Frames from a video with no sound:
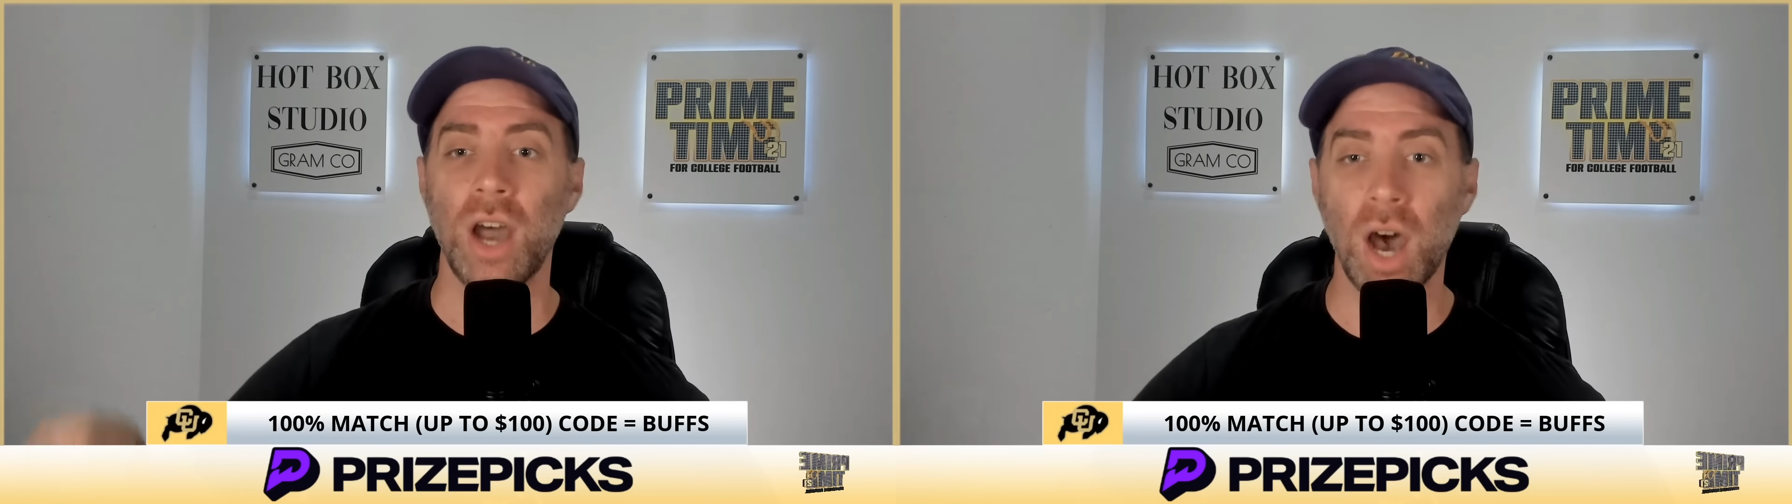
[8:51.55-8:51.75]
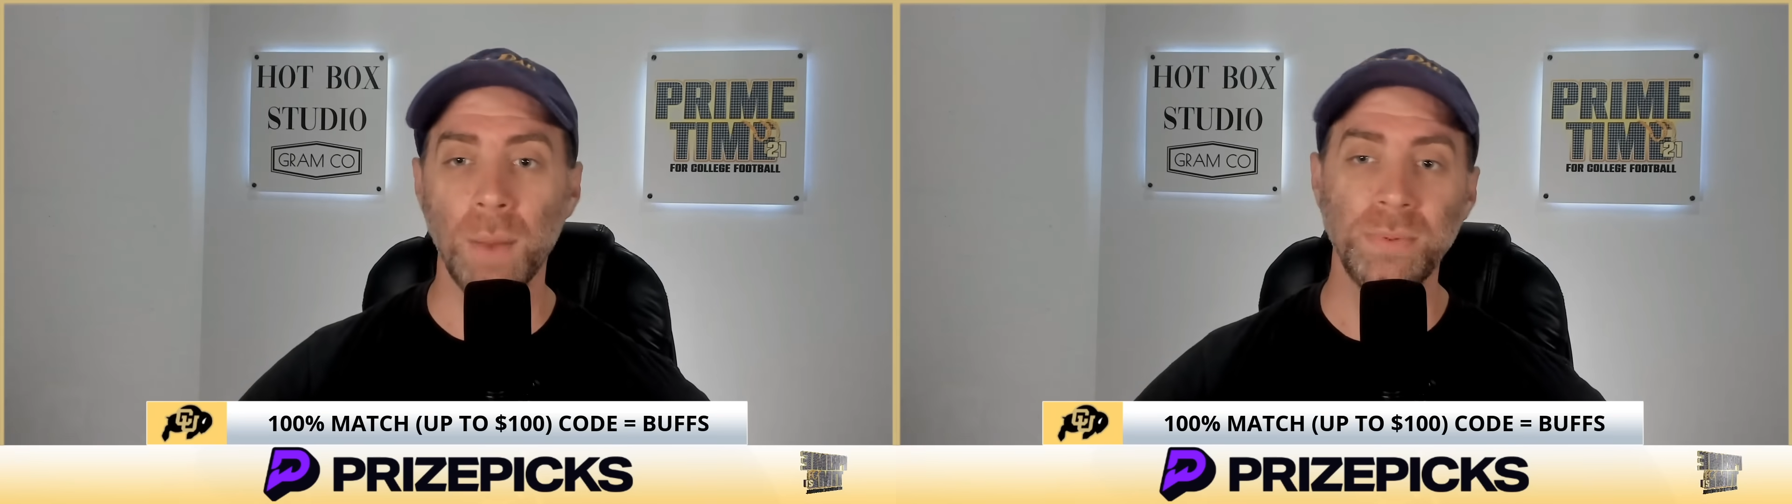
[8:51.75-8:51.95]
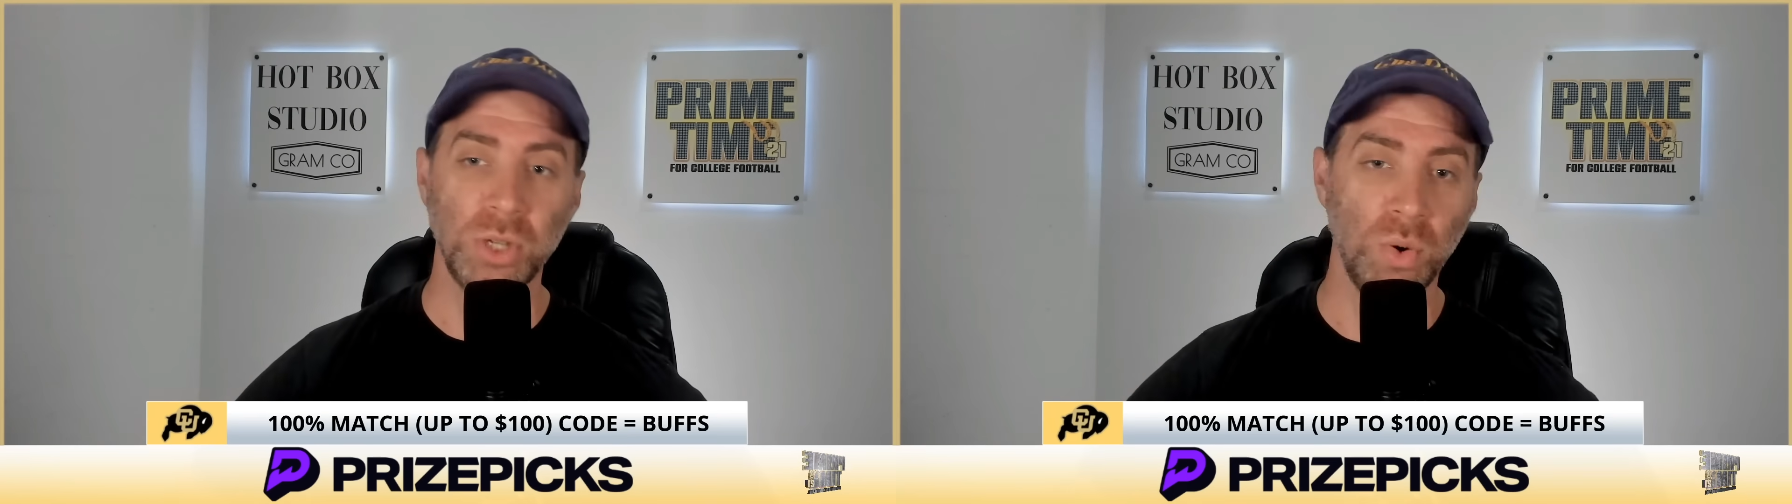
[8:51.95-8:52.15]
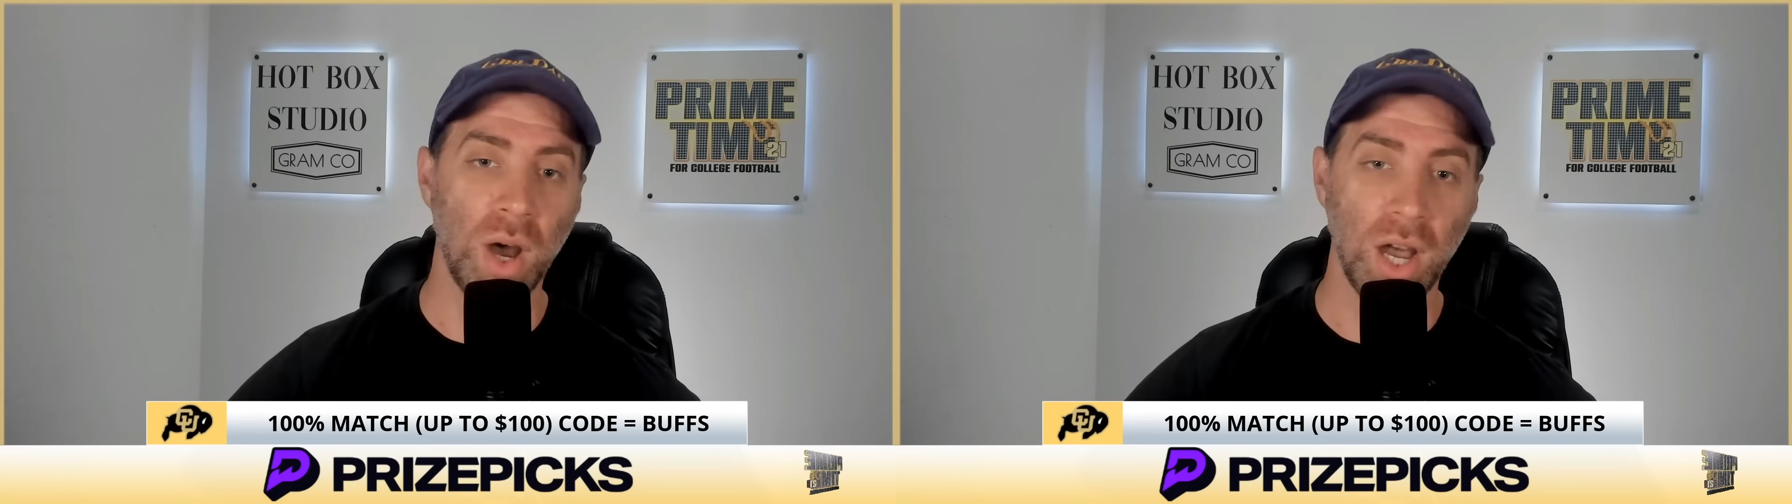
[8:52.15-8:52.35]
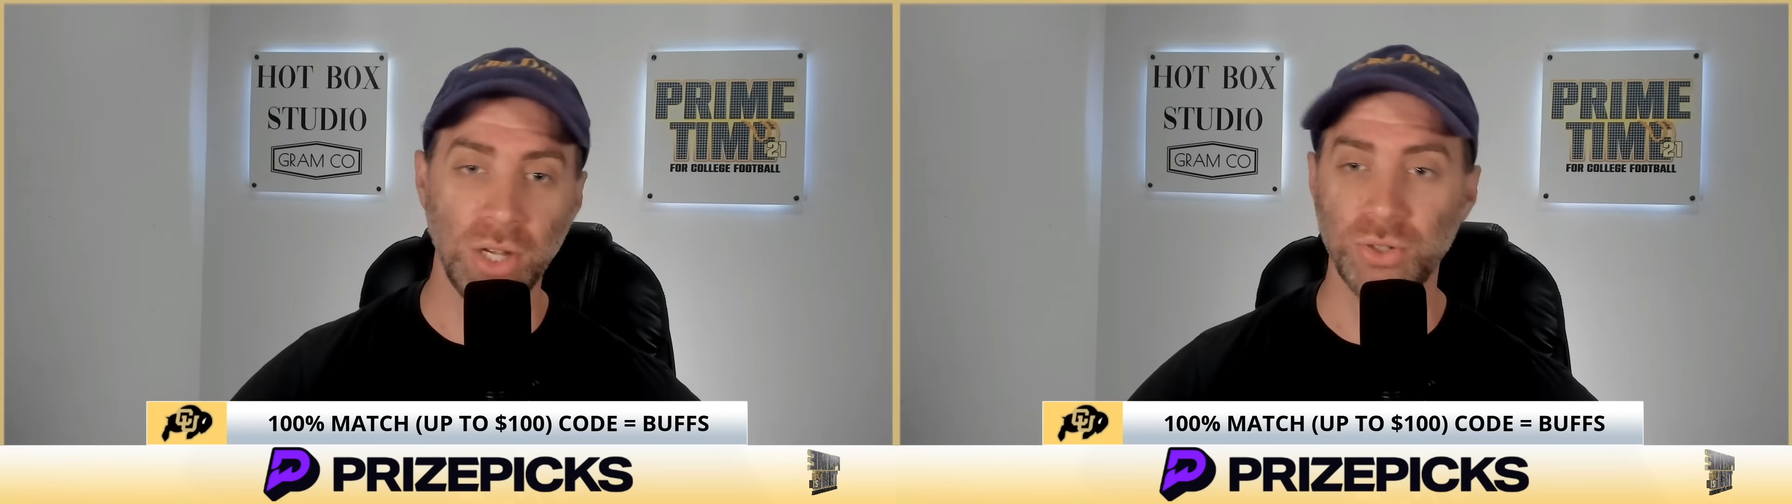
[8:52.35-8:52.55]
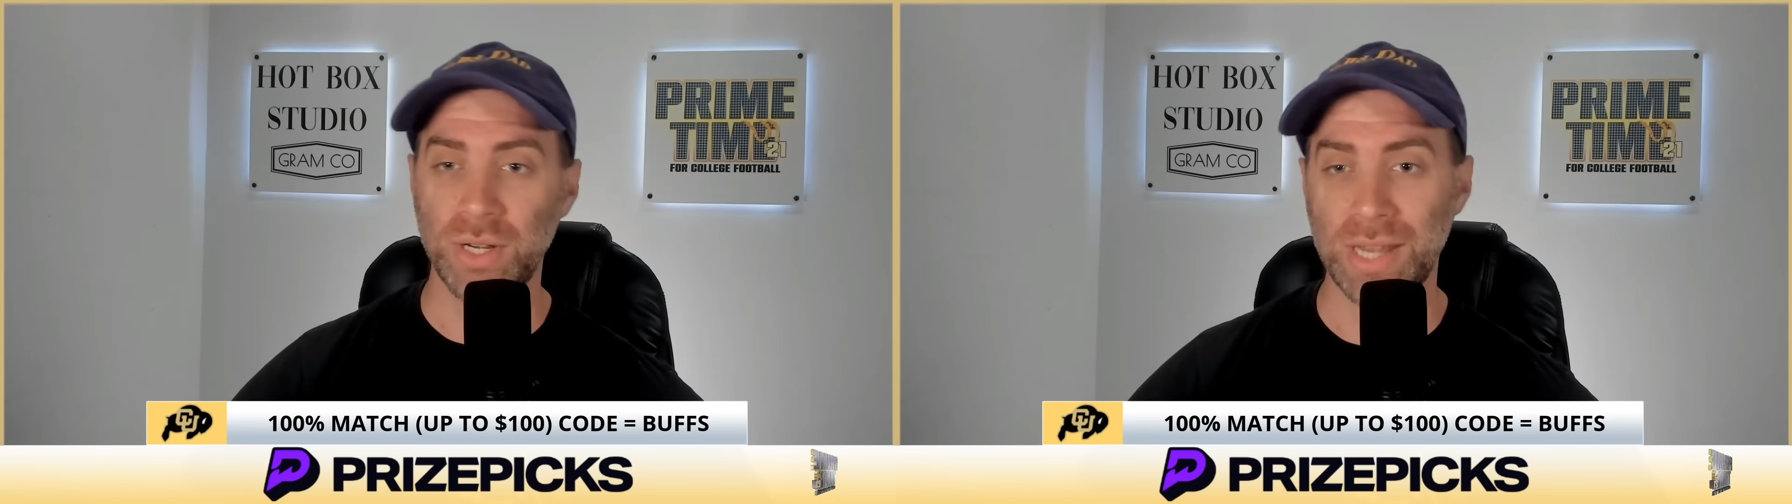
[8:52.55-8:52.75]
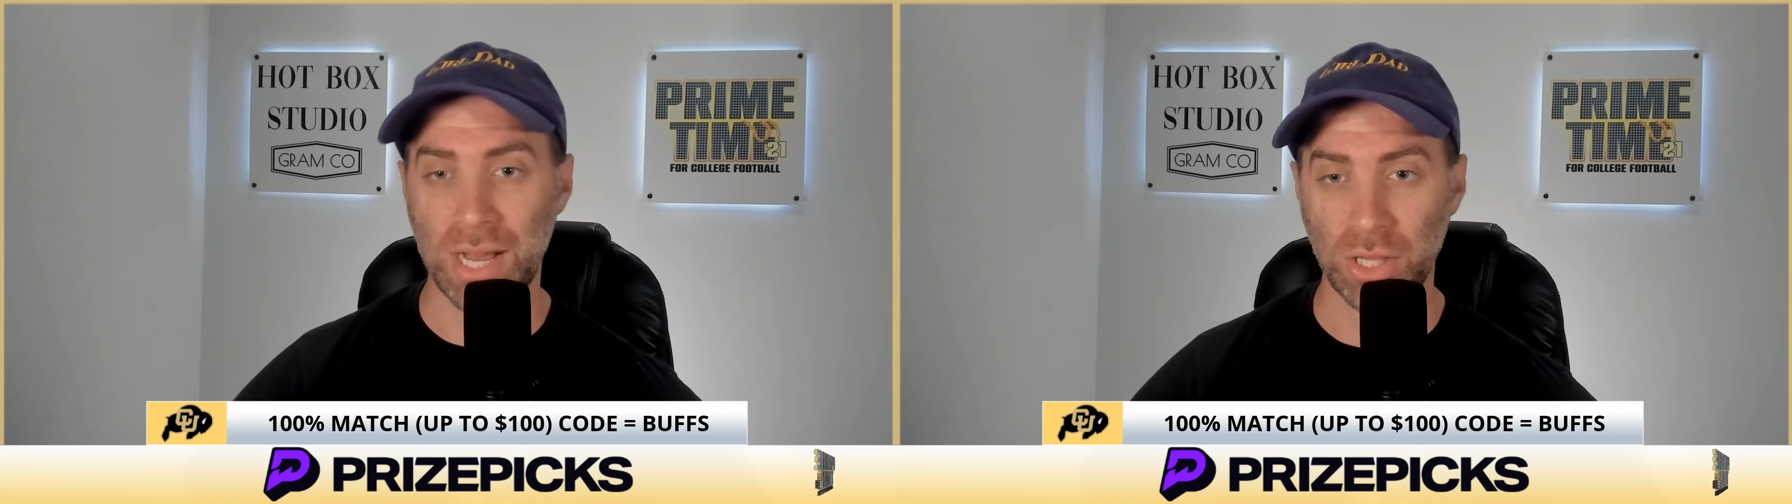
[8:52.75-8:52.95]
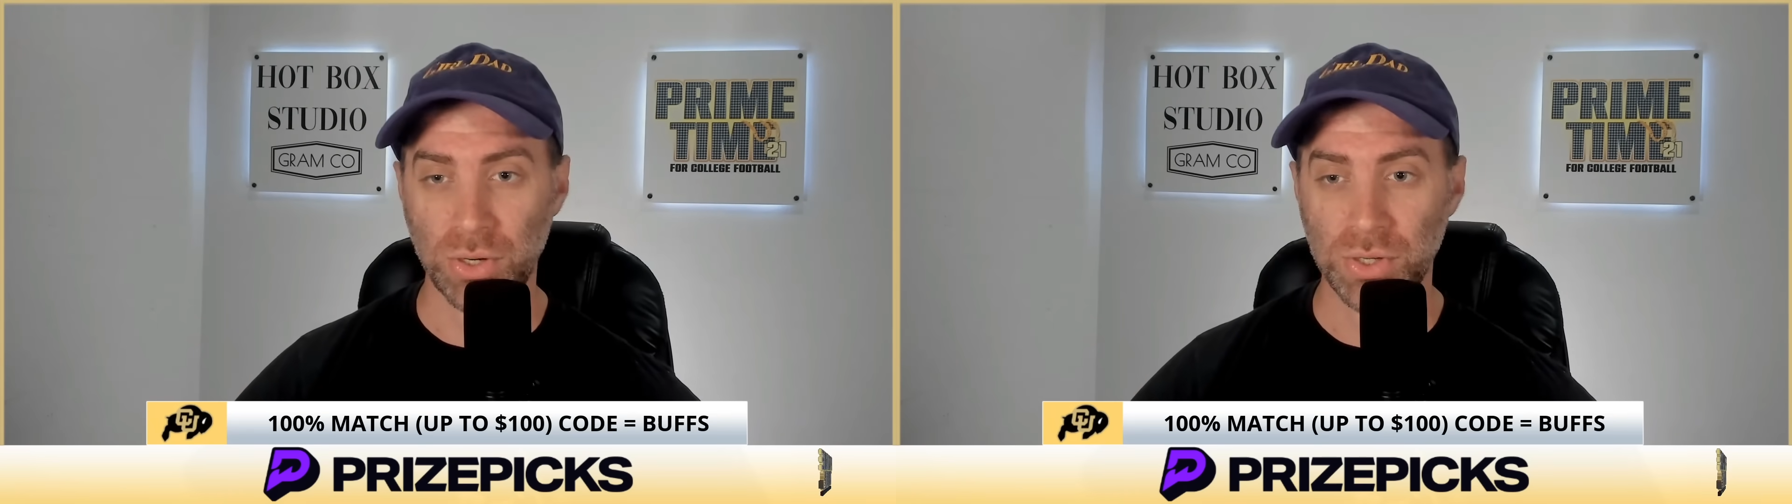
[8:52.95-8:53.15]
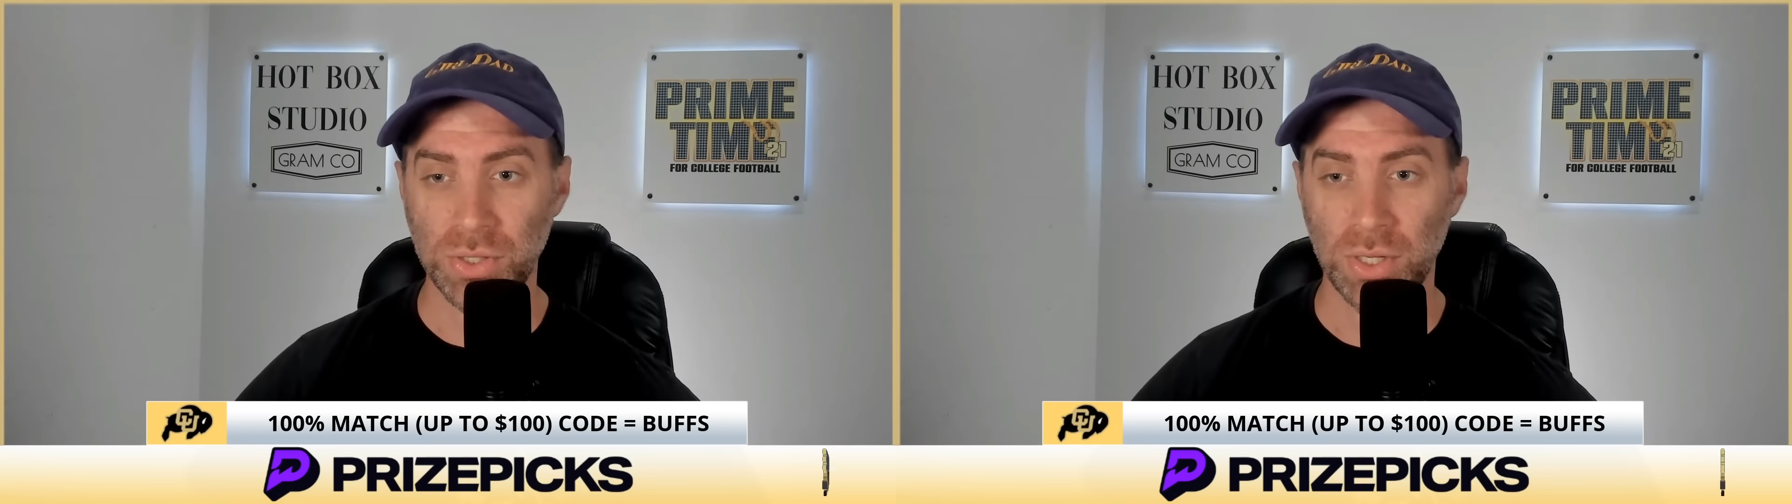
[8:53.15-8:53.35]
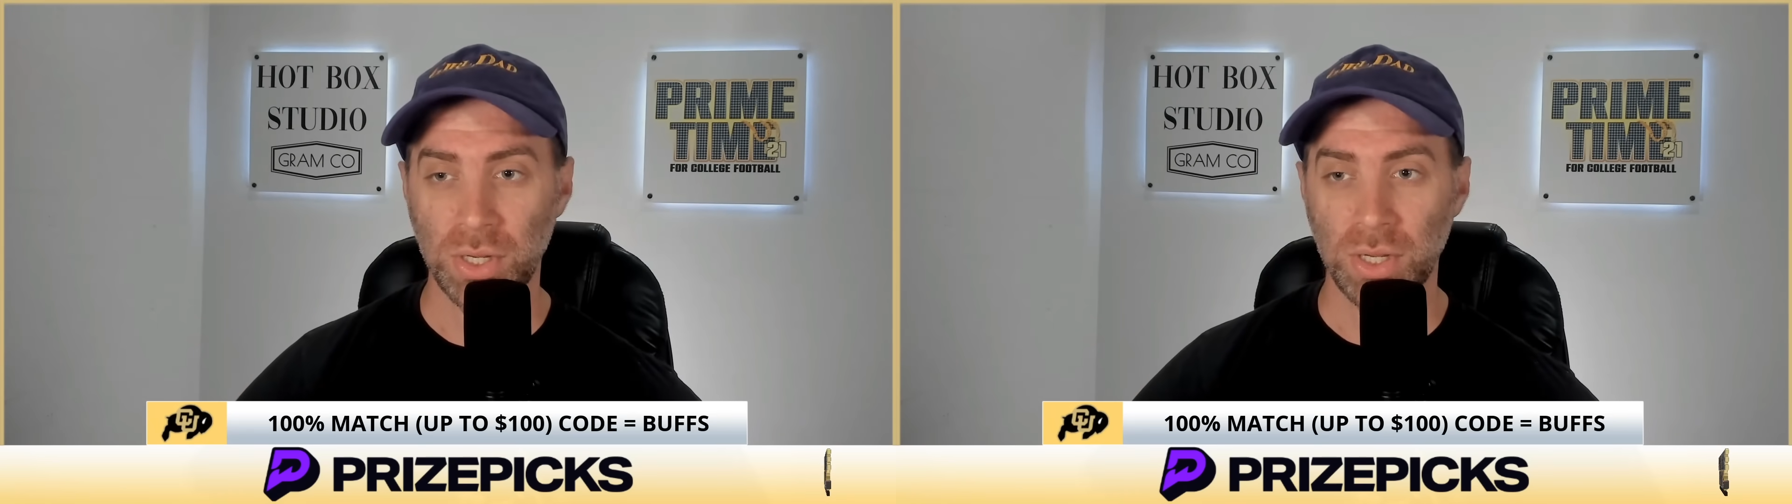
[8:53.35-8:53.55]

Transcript: up to $100.